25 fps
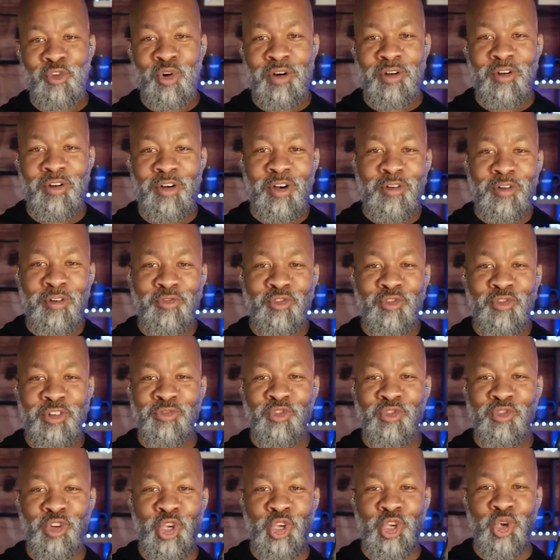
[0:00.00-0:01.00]
For
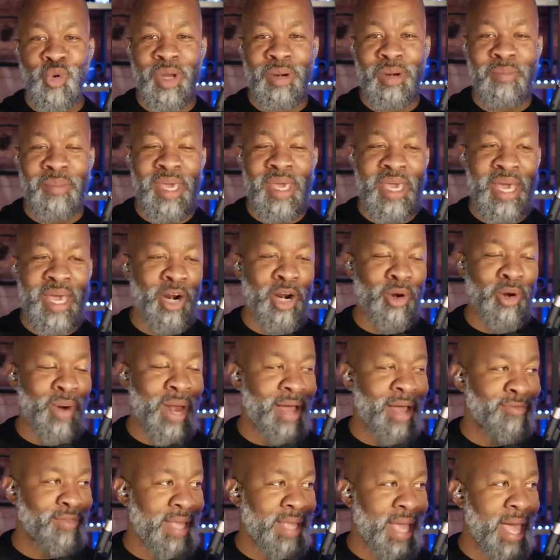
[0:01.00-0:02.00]
you and me, I
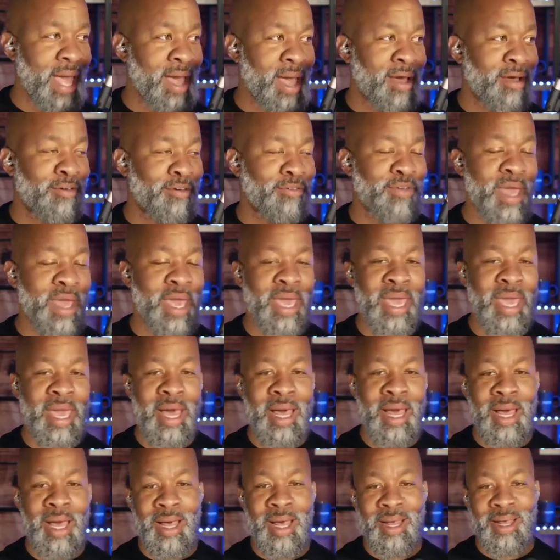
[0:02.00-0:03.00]
don't have to have
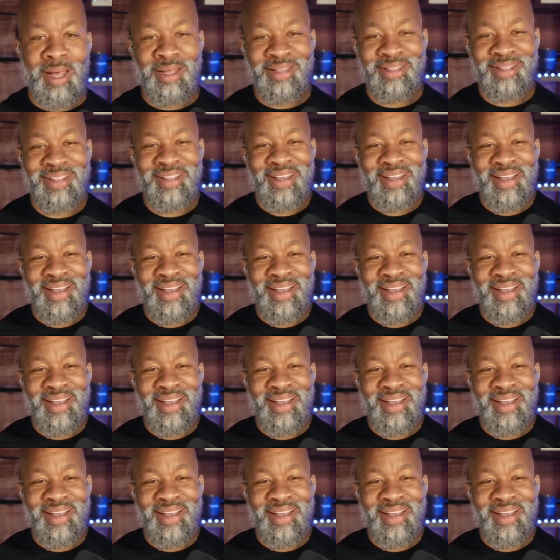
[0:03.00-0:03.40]
a